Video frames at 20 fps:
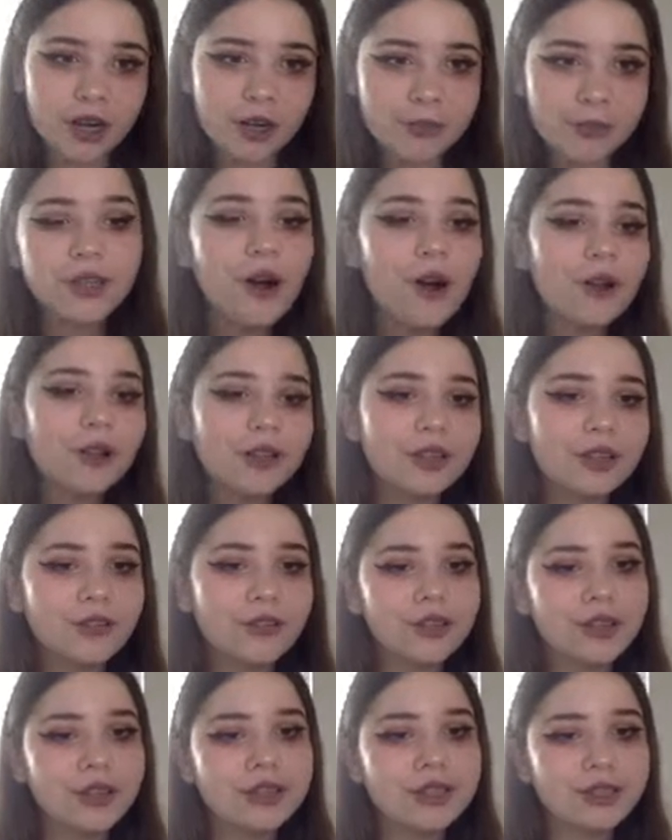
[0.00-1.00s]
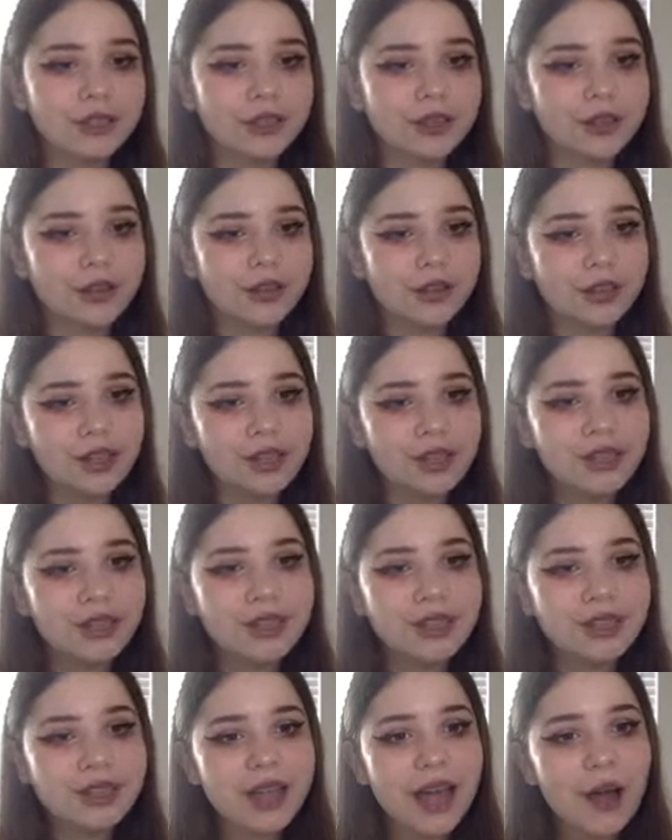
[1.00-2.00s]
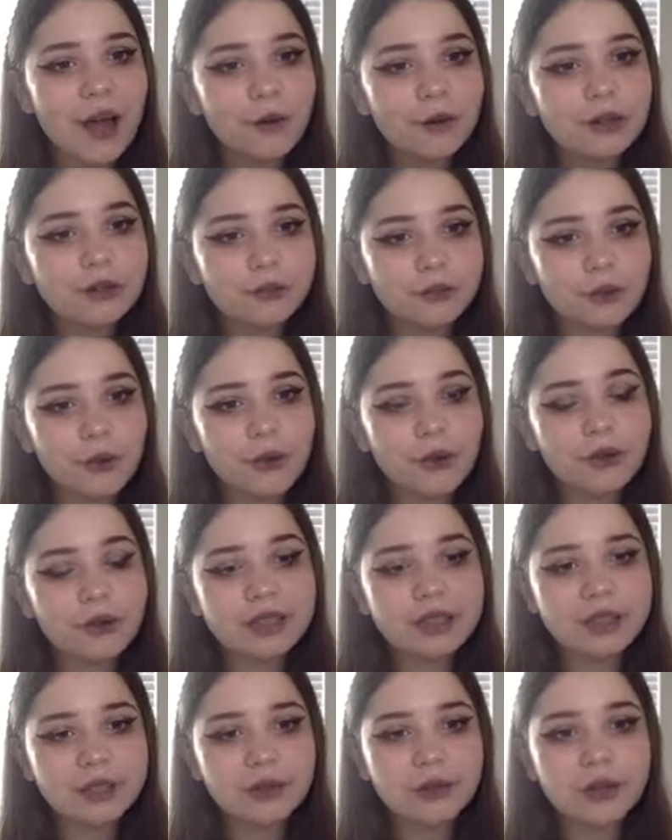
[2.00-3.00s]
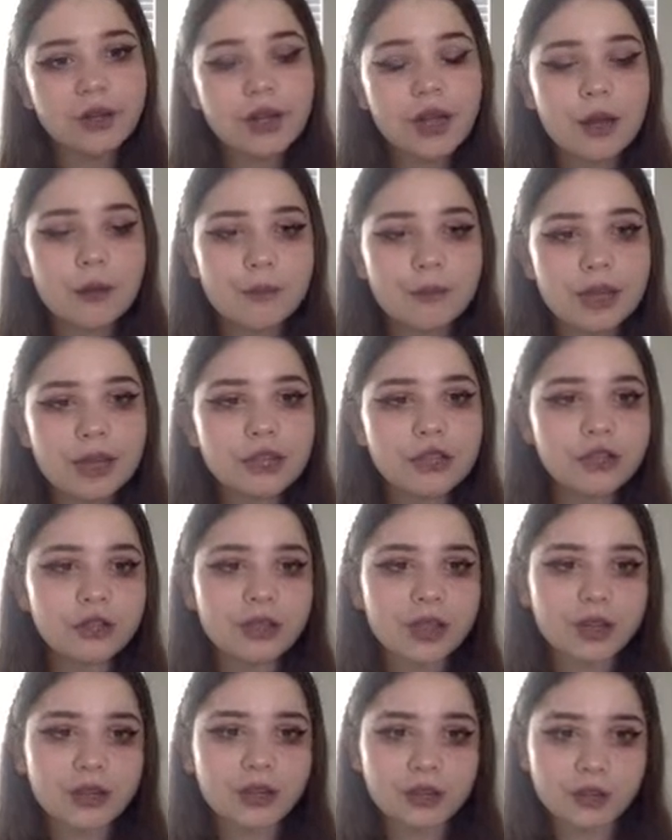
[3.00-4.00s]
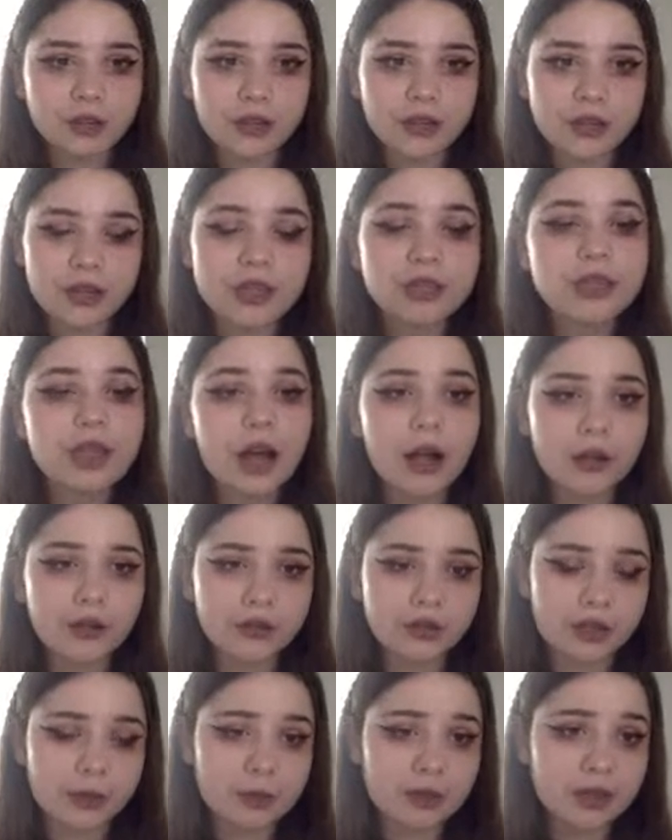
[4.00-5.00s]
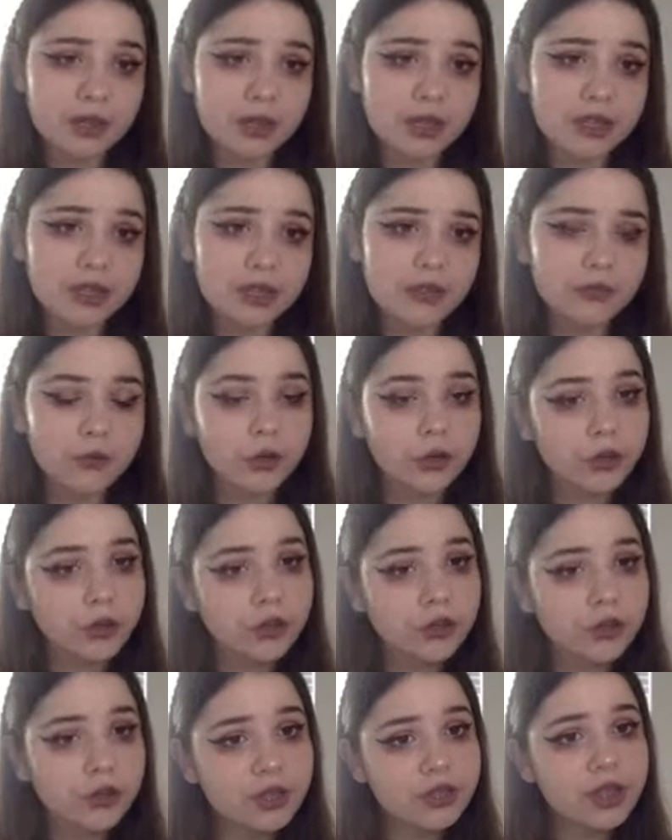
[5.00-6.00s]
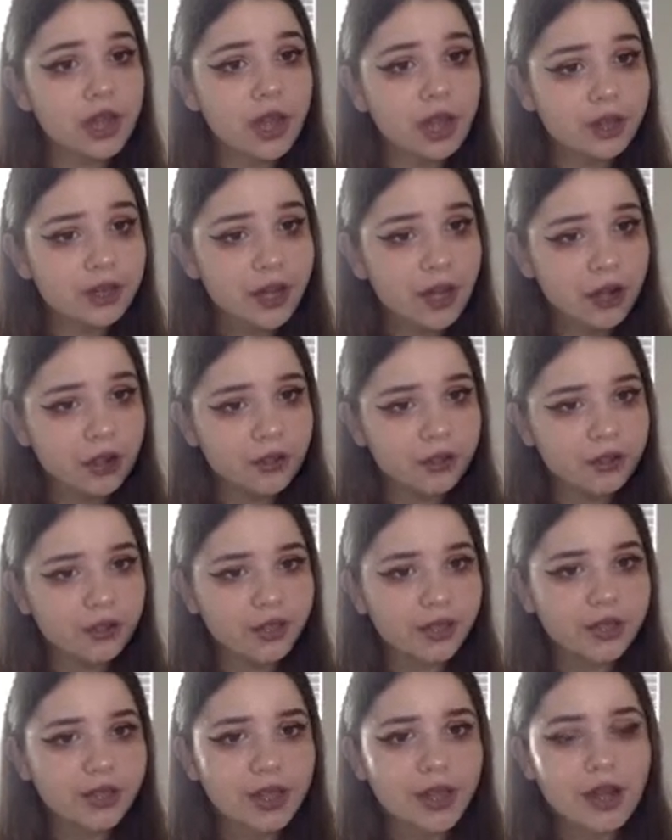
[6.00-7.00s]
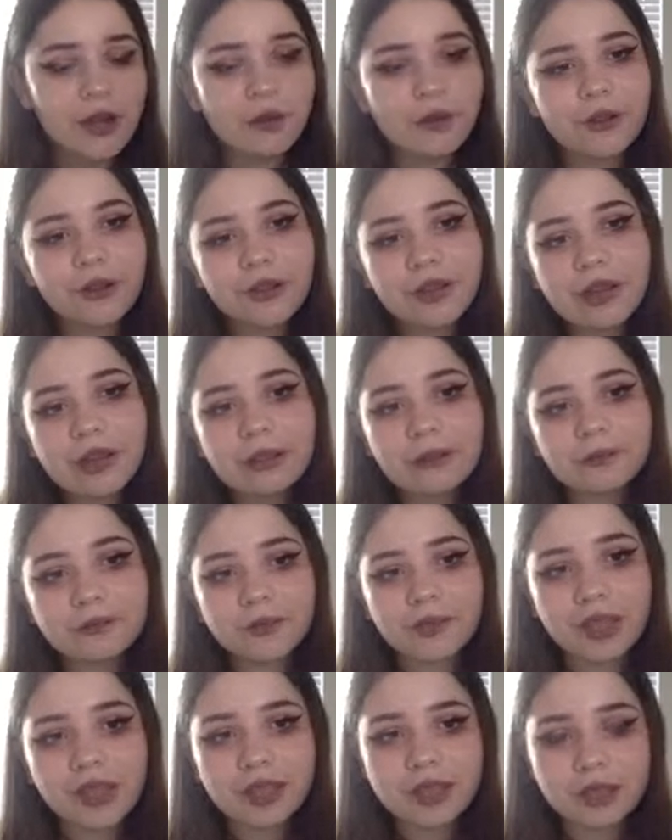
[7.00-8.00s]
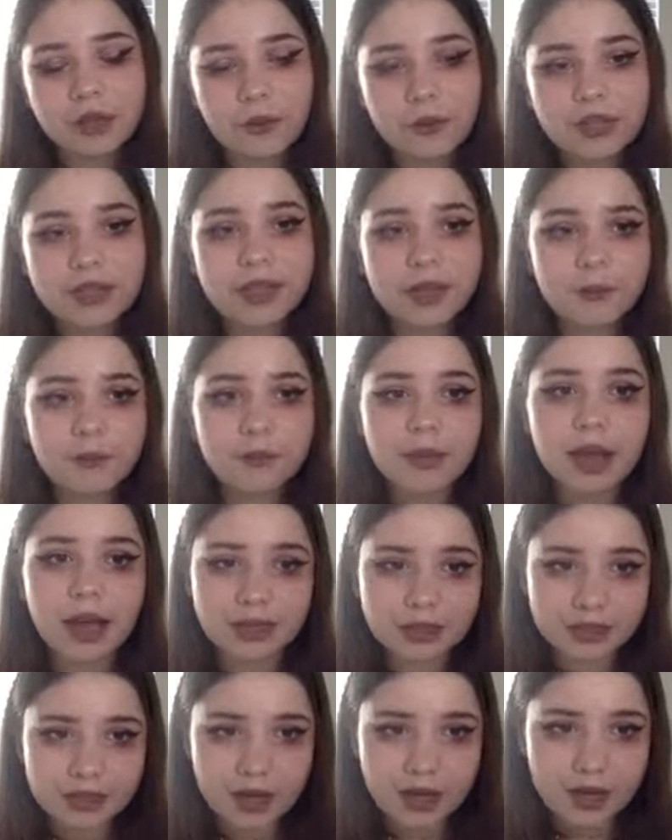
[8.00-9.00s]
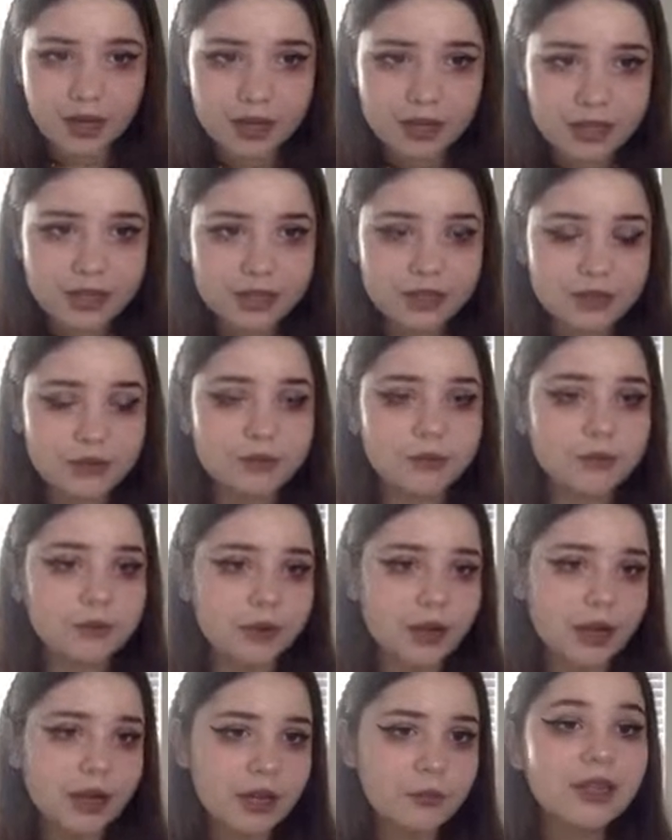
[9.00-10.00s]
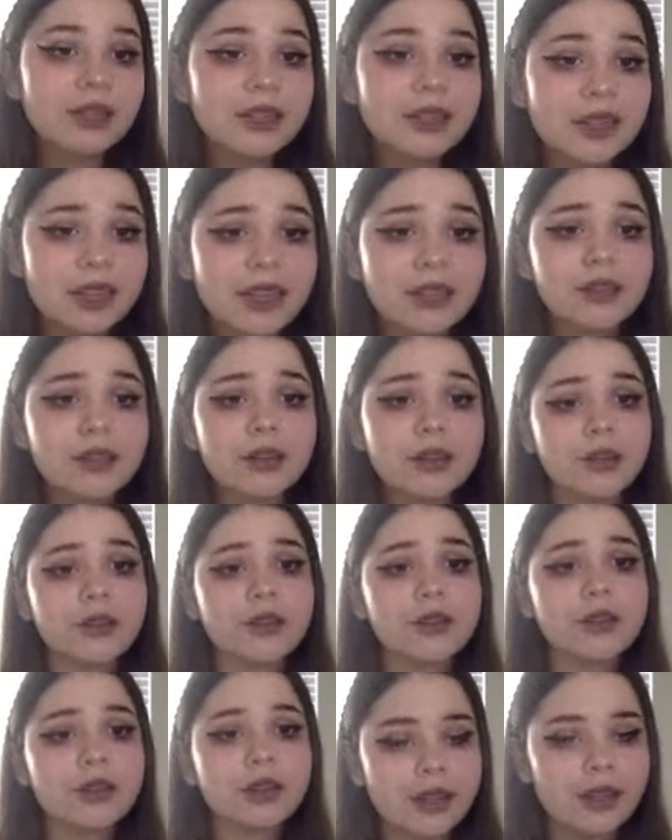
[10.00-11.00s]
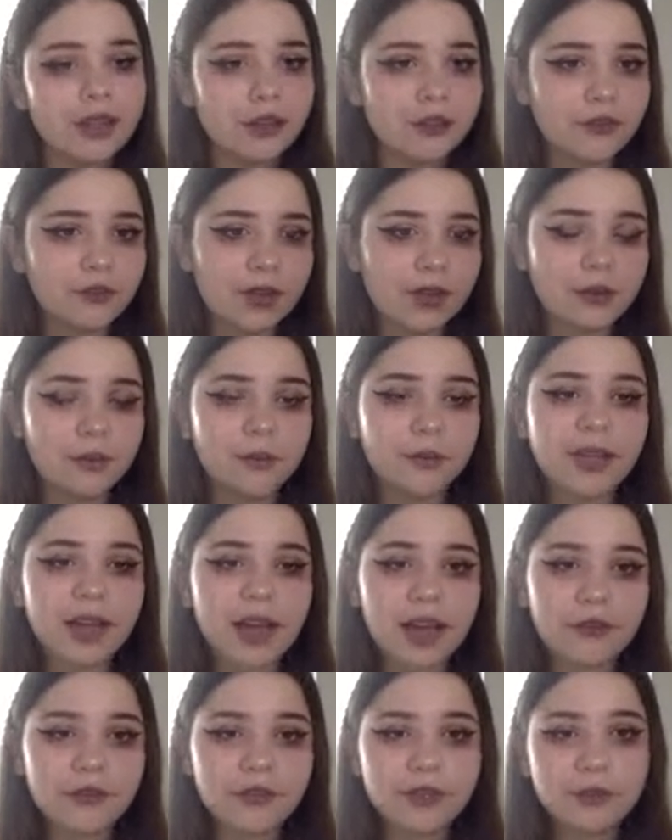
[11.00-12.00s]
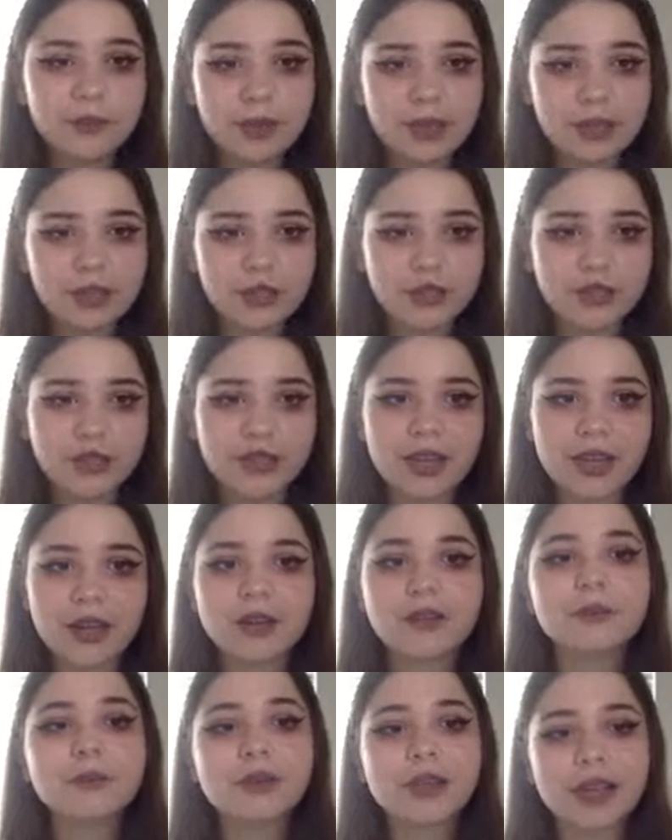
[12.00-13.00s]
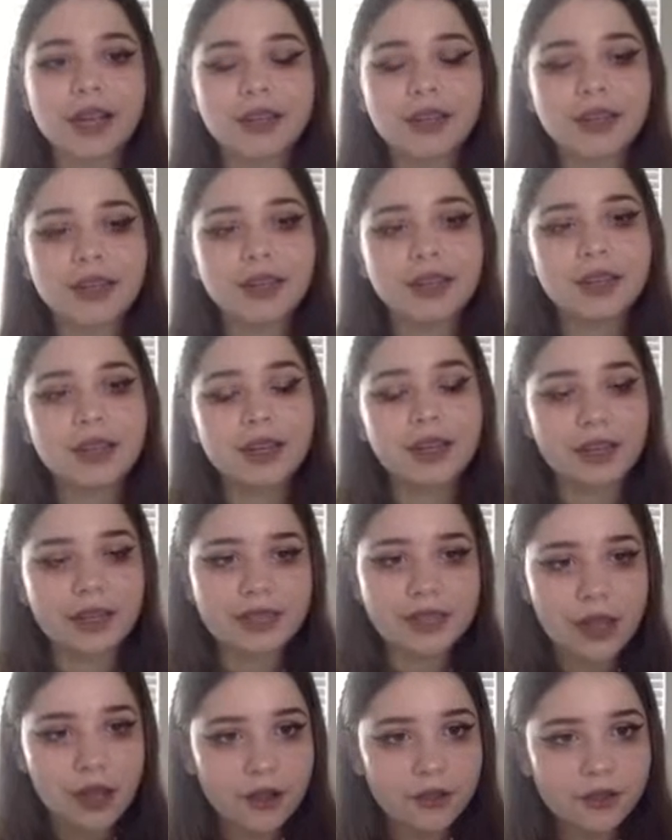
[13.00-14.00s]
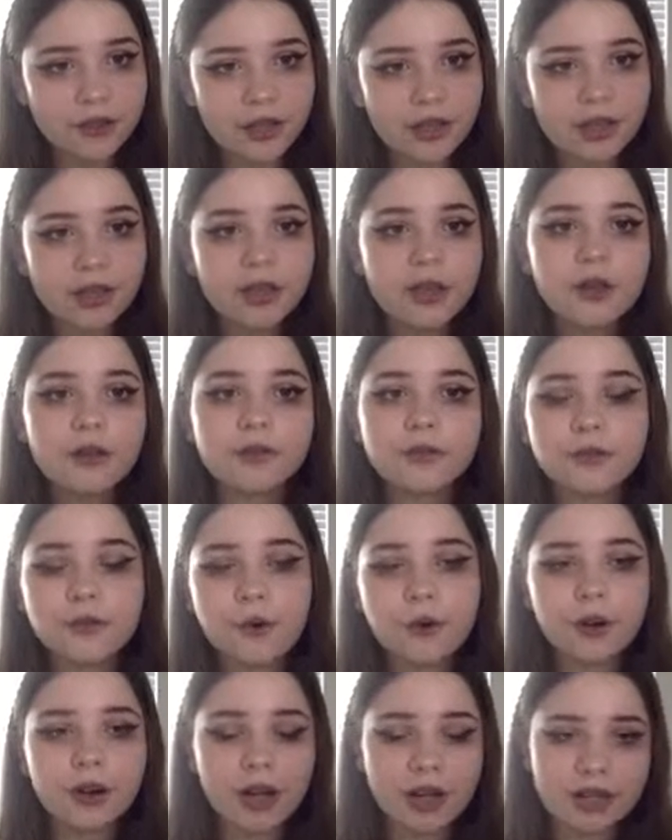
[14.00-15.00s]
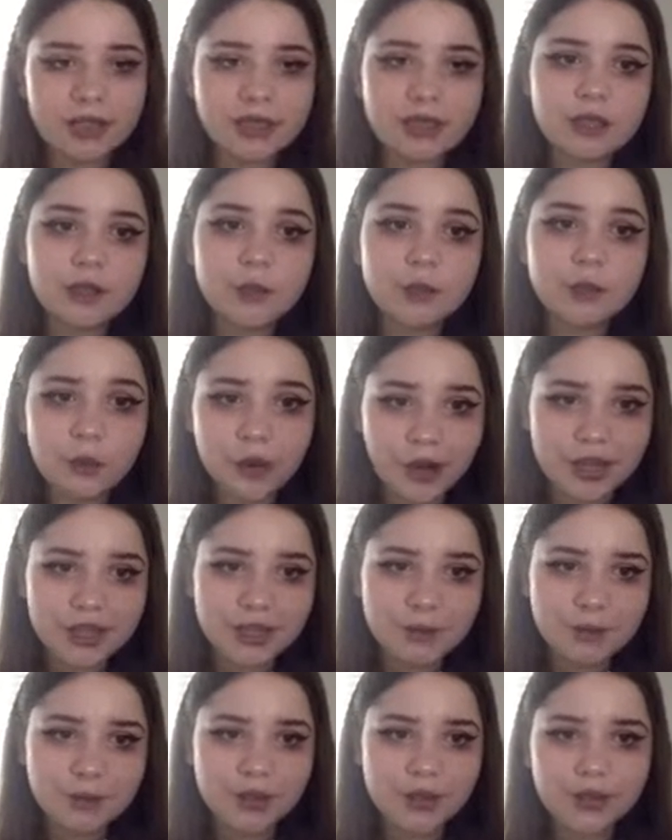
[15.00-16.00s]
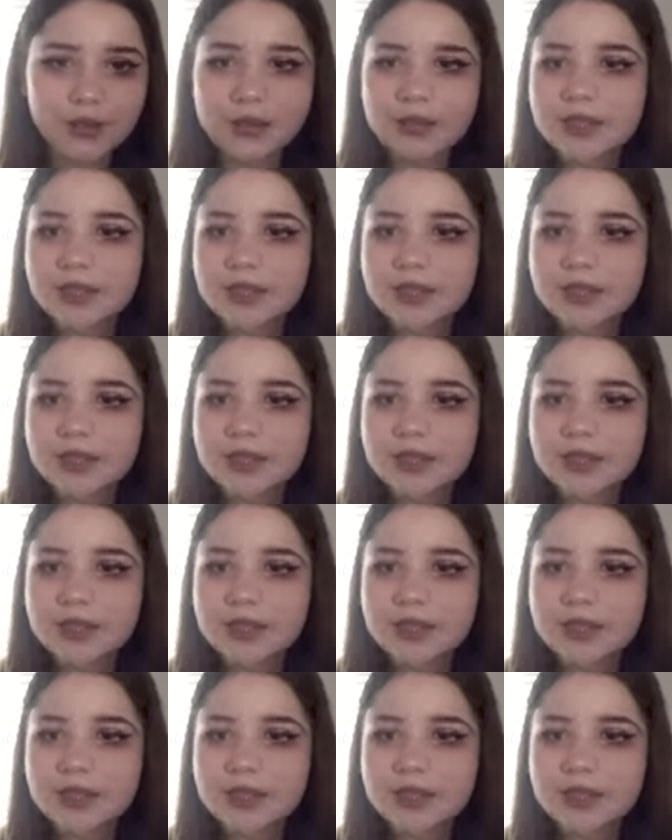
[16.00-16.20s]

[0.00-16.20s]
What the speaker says: We all live in this earth, and it is our role to make sure that our earth is healthy, because if our earth is unhealthy, well, then that's going to impact us, right? We need the earth to live, and we have to make sure that our planet is healthy for us to prosper.